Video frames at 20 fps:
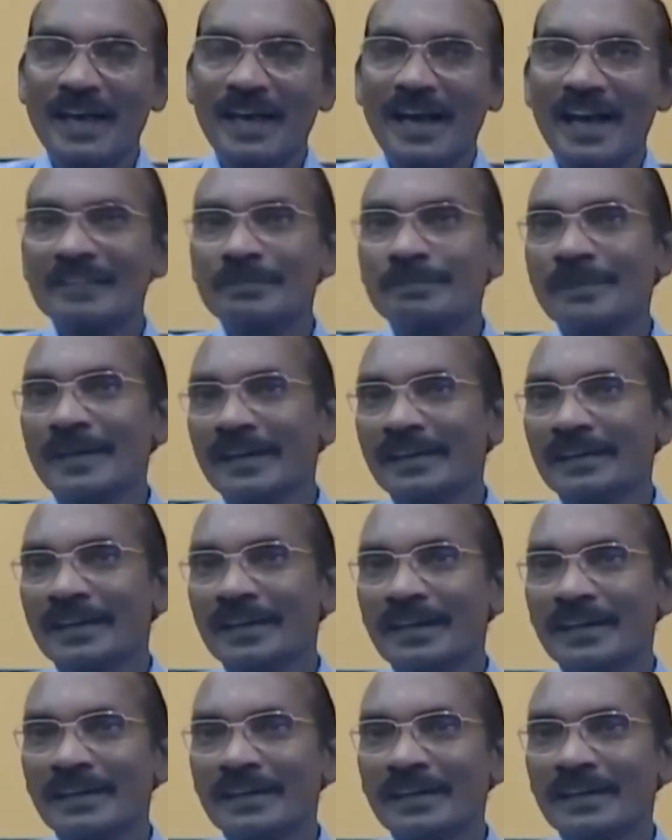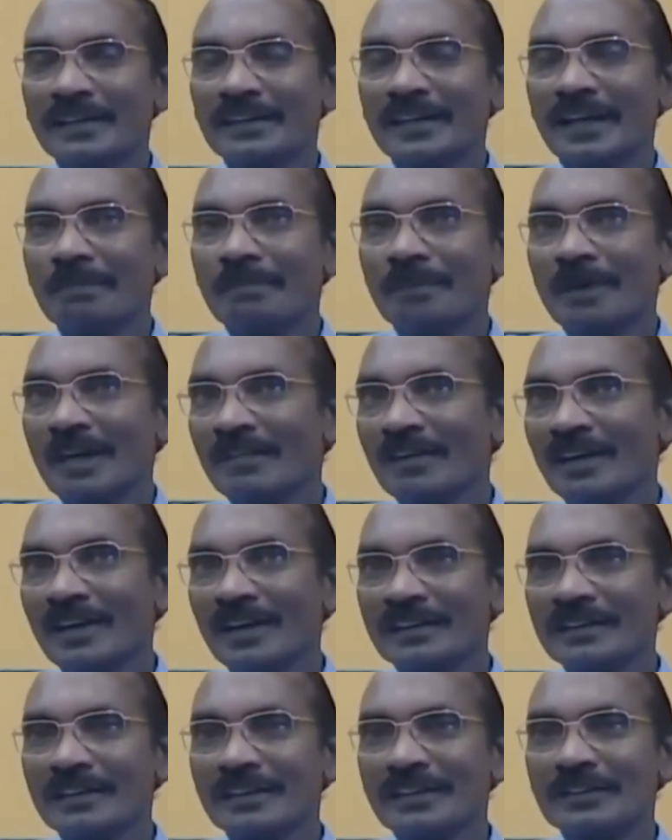has been
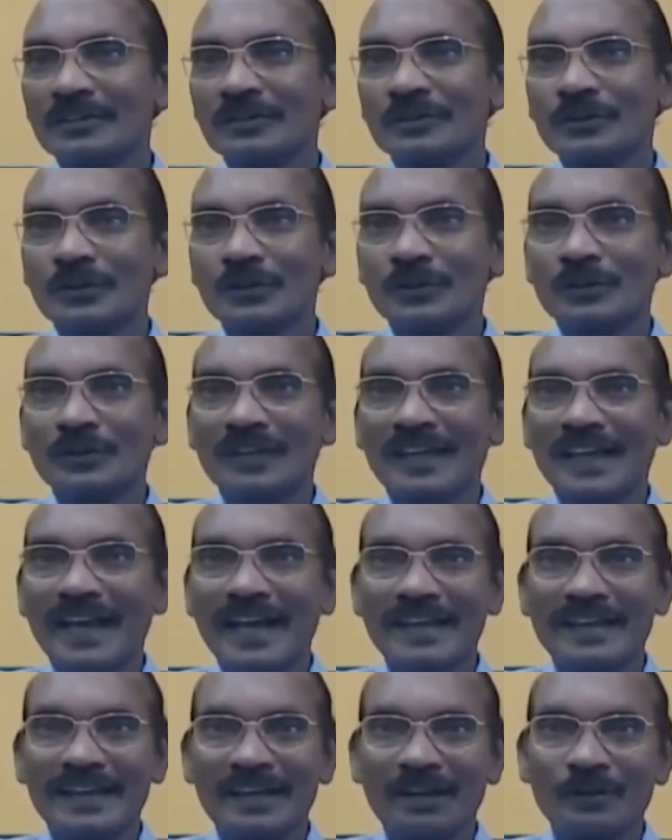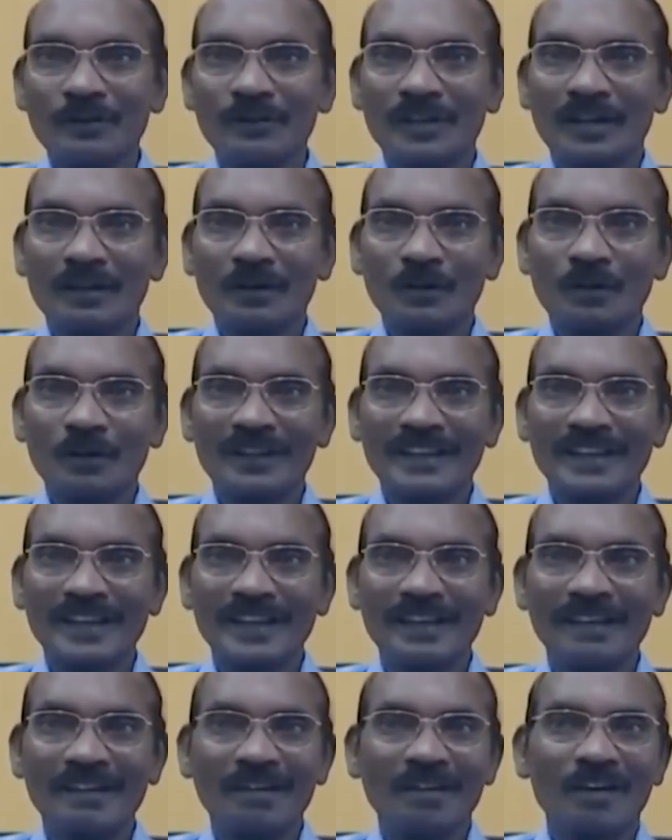empowered to carry out
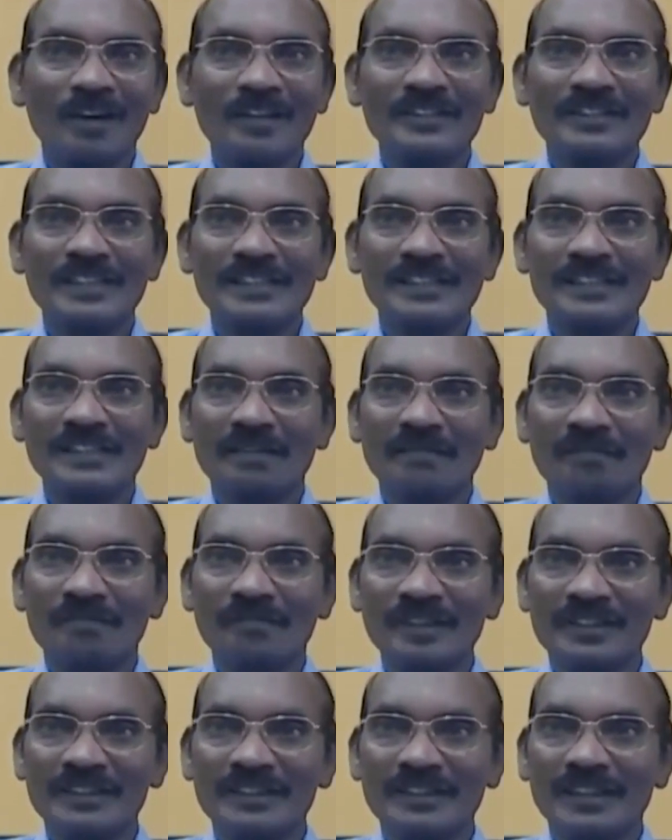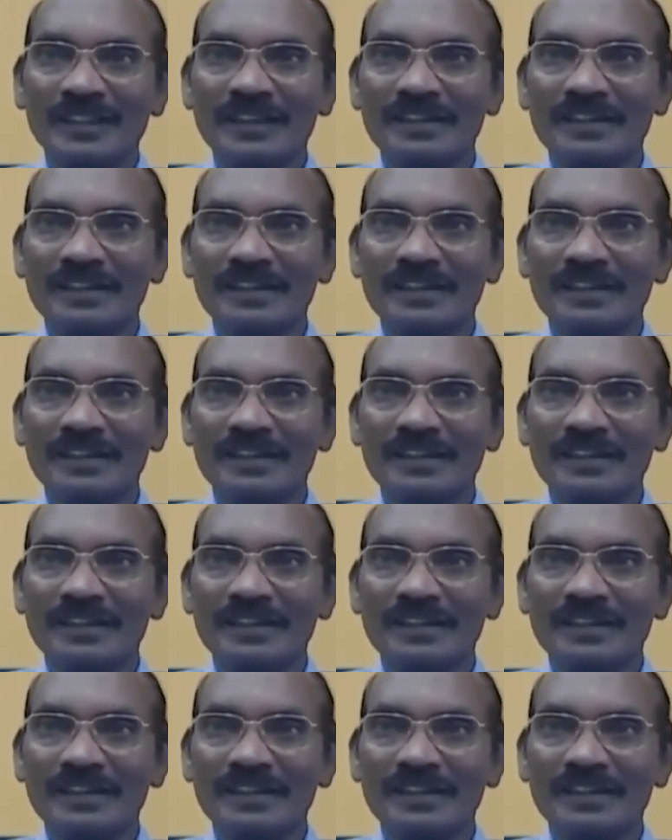routine launches with